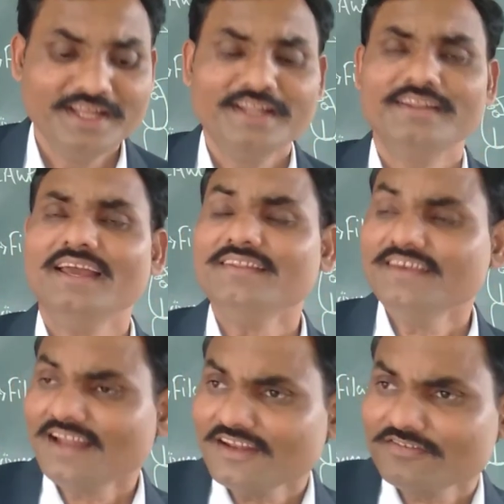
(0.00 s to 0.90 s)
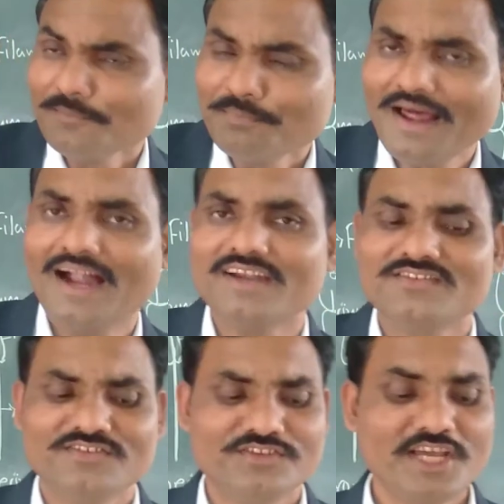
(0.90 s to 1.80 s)
Then there are some plants,
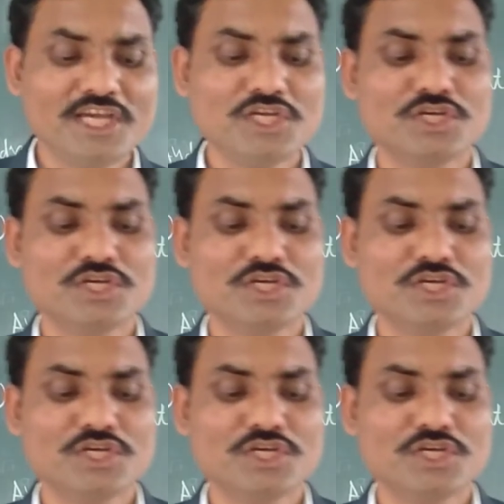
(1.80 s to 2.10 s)
they